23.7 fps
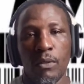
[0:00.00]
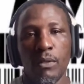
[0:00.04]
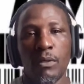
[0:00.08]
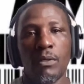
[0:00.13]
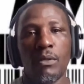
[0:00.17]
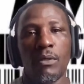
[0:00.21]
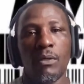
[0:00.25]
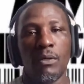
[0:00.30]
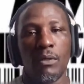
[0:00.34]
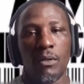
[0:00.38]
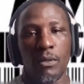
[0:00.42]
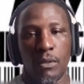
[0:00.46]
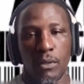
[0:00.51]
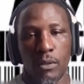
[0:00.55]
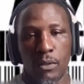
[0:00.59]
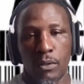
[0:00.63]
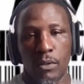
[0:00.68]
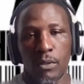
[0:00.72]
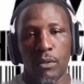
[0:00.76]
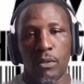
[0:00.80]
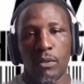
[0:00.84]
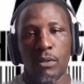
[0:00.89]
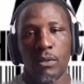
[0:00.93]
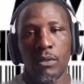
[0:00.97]

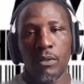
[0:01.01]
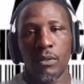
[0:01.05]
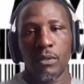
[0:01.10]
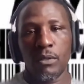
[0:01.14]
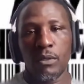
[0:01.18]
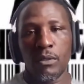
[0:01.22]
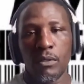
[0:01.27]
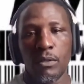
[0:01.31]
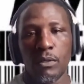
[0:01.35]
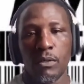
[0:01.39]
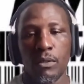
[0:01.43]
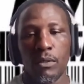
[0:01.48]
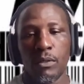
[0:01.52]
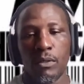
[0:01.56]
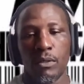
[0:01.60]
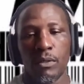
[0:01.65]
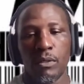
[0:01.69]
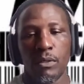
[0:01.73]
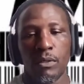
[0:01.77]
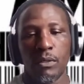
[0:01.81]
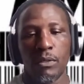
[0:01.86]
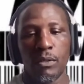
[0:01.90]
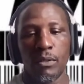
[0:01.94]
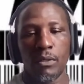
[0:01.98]

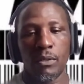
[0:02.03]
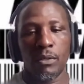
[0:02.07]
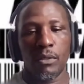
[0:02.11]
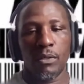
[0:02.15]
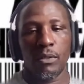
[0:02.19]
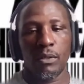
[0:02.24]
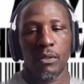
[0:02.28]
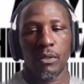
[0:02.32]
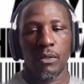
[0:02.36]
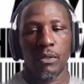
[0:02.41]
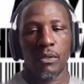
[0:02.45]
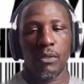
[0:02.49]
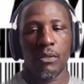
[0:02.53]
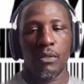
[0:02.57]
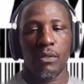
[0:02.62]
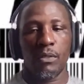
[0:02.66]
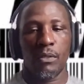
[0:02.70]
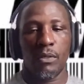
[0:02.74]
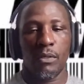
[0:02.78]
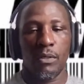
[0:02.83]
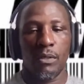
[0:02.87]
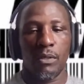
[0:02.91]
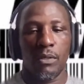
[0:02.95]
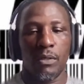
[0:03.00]

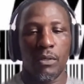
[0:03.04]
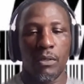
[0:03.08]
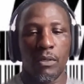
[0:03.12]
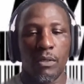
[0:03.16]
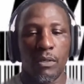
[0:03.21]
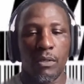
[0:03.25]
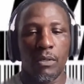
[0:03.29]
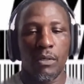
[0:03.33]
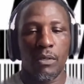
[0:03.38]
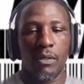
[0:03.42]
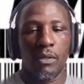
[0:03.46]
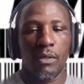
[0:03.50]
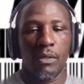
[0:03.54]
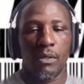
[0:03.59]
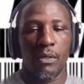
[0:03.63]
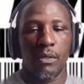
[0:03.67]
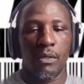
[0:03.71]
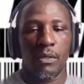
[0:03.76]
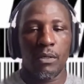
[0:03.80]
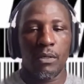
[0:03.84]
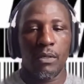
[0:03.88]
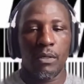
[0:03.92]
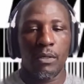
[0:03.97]
(silent)